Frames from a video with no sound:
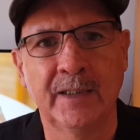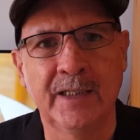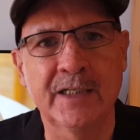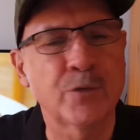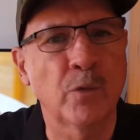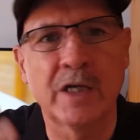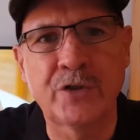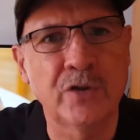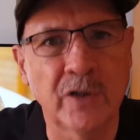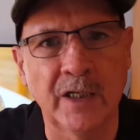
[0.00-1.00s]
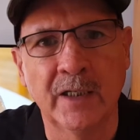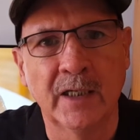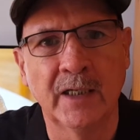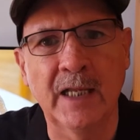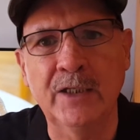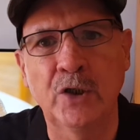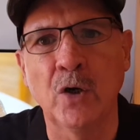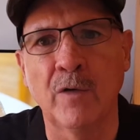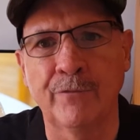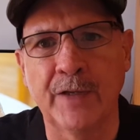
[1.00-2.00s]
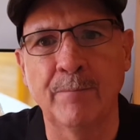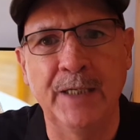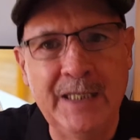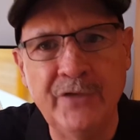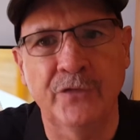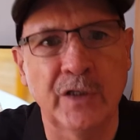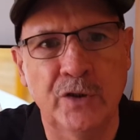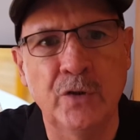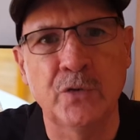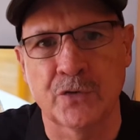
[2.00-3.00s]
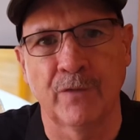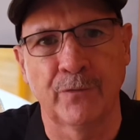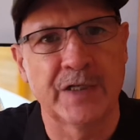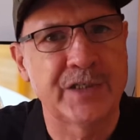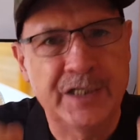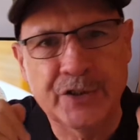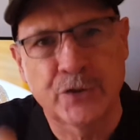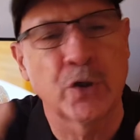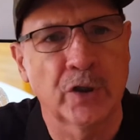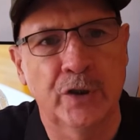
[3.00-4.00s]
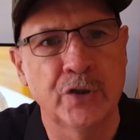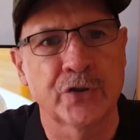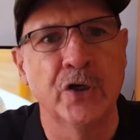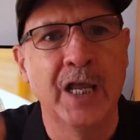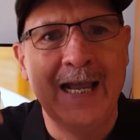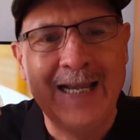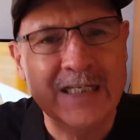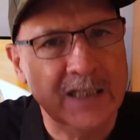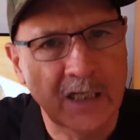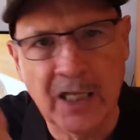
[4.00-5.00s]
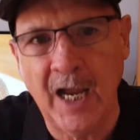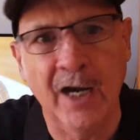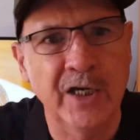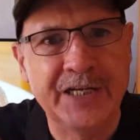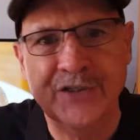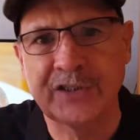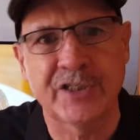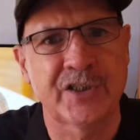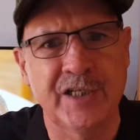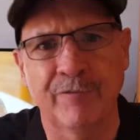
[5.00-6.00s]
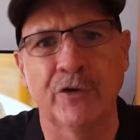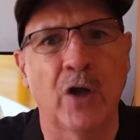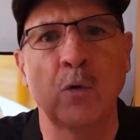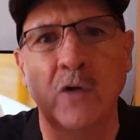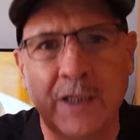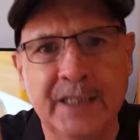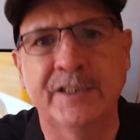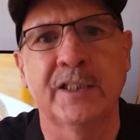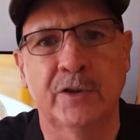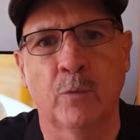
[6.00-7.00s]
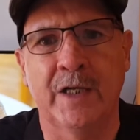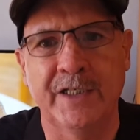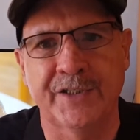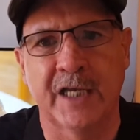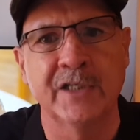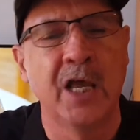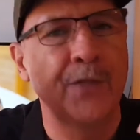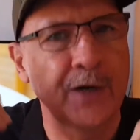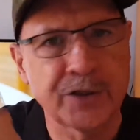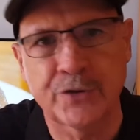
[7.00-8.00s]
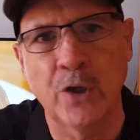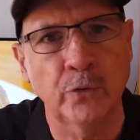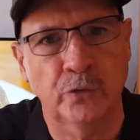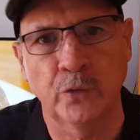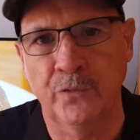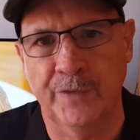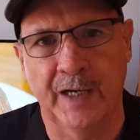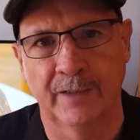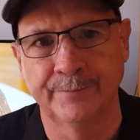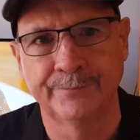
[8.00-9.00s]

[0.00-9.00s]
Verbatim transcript: He doesn't want you to let go of them, but he's the accuser, friends. He is your accuser. He is a liar. He's a deceiver. Don't listen to what he says. There is no truth there.